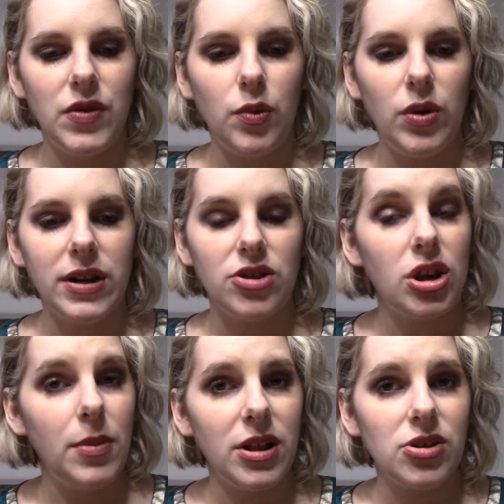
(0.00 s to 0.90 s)
what
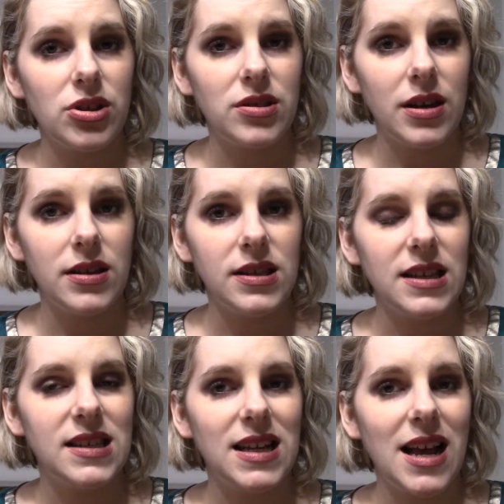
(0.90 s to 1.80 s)
gel polish does
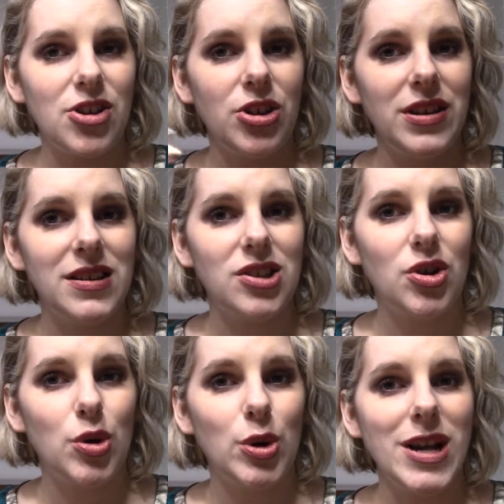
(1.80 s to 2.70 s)
is it actually is
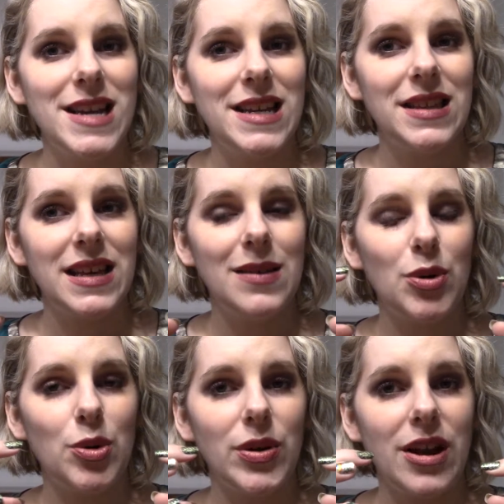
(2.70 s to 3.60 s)
creating the
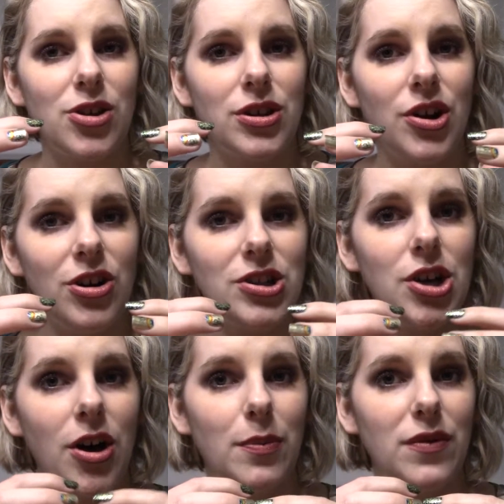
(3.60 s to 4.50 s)
chemical reaction on
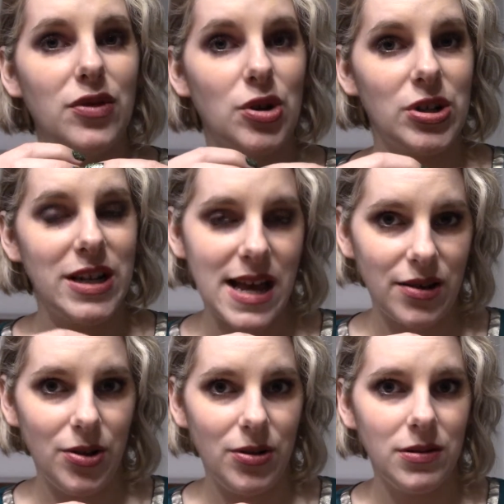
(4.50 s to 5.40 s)
top of your
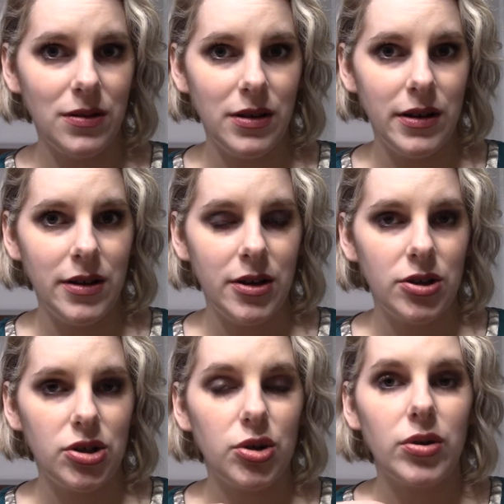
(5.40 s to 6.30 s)
nail
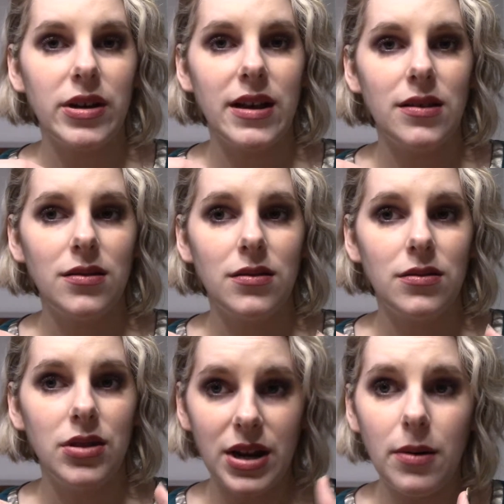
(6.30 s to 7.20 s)
to create
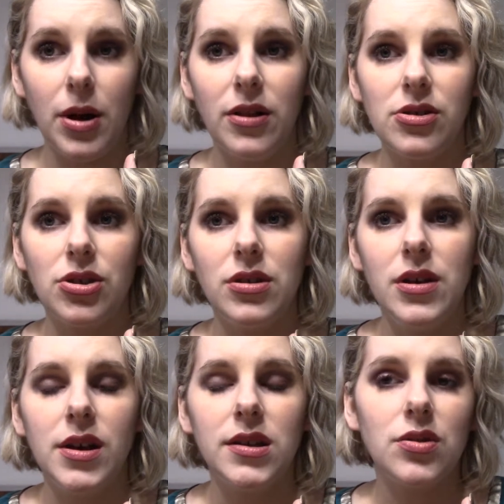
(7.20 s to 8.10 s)
the nail polish.
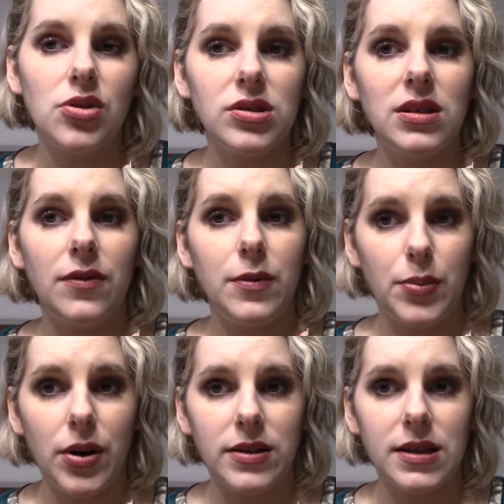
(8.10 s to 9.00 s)
So it's just a different
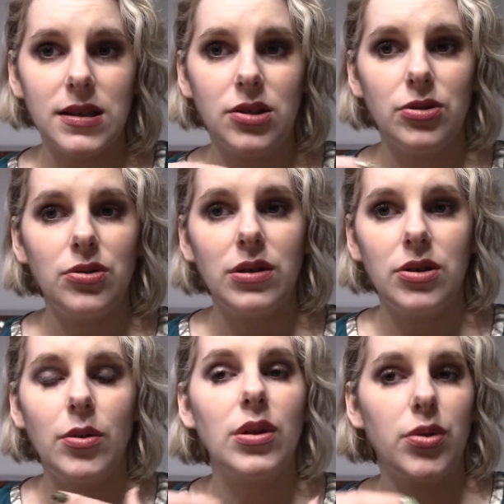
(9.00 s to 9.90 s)
process. So you're
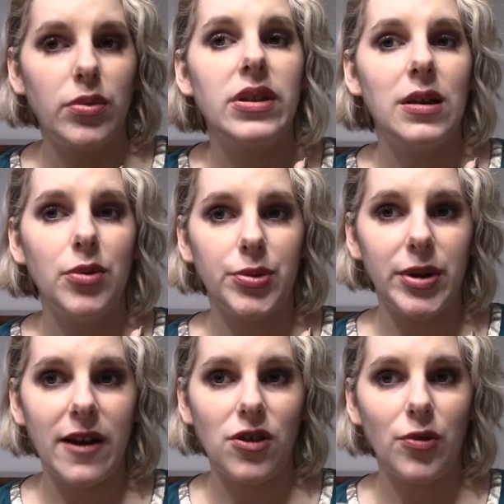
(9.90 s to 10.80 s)
going through the chemical
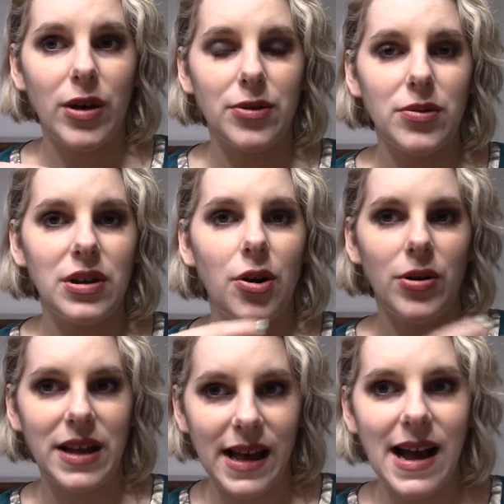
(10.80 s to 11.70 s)
reaction rather than
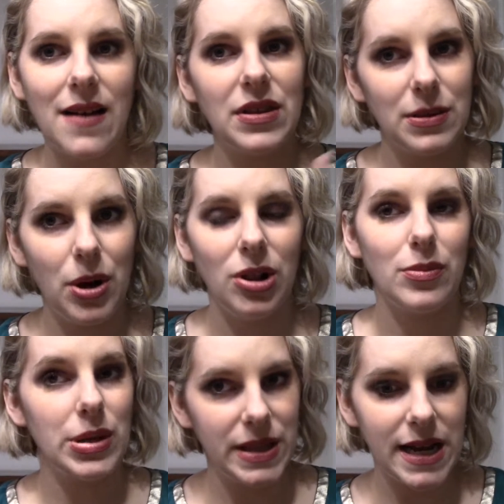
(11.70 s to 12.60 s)
already having the
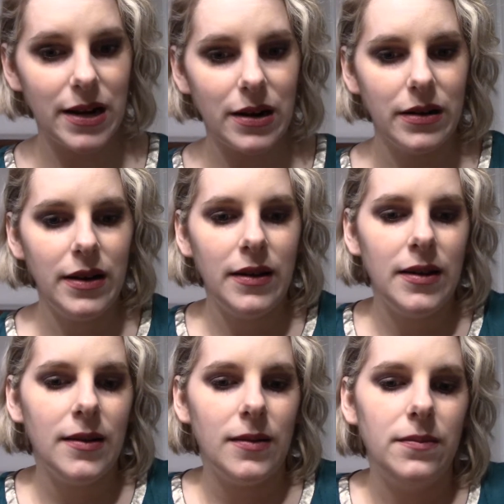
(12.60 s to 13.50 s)
polymer there.
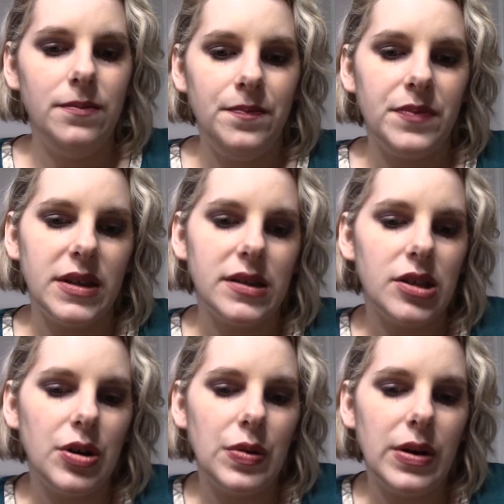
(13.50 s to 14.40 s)

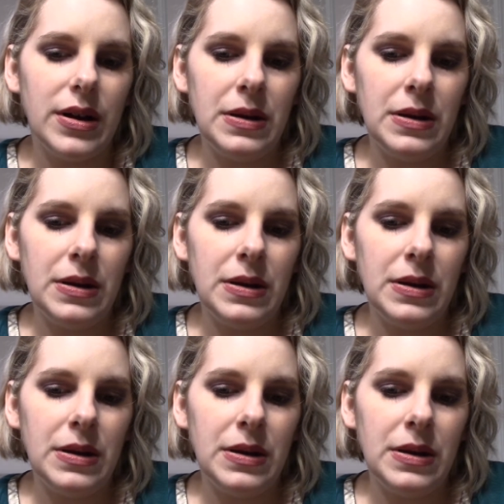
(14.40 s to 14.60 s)
So